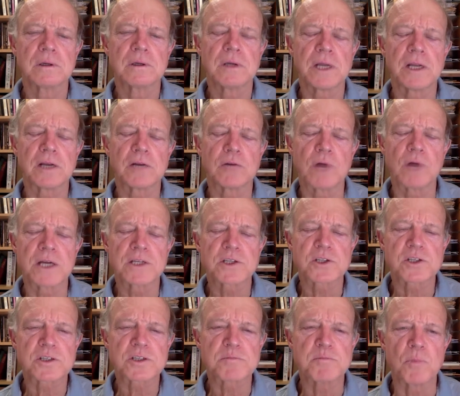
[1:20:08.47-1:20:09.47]
and it
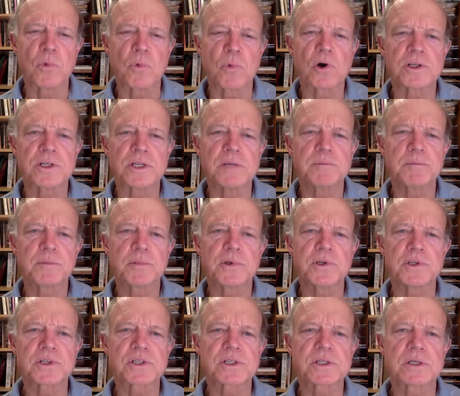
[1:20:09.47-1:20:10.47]
rests more deeply
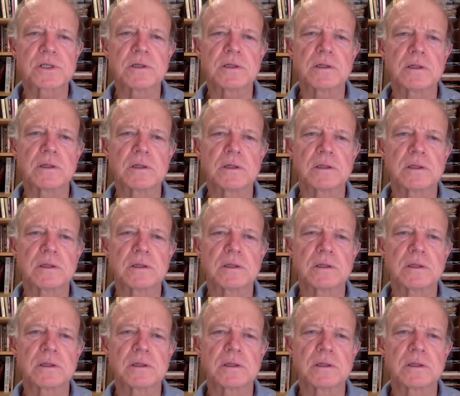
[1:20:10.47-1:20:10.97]
still,